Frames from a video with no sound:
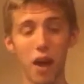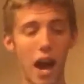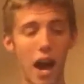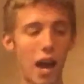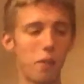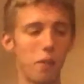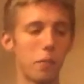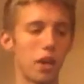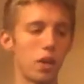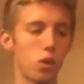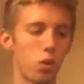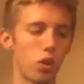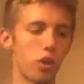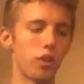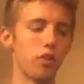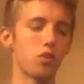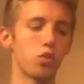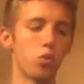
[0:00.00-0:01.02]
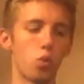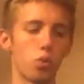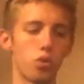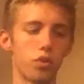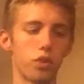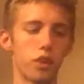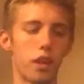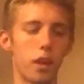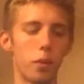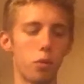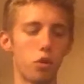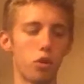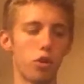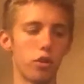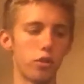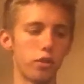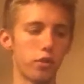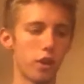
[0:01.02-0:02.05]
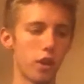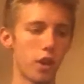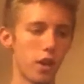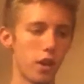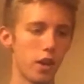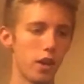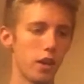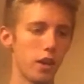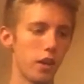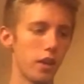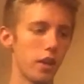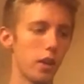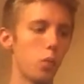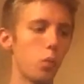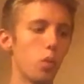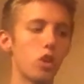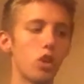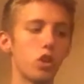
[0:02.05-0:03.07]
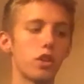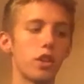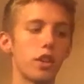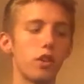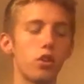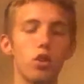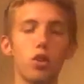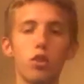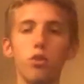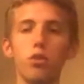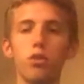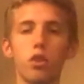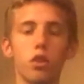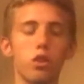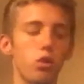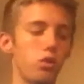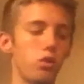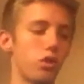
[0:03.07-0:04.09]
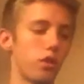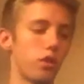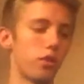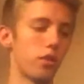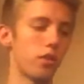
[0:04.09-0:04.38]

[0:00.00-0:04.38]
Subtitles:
high minority schools and neighborhoods. Then we looked at two solutions,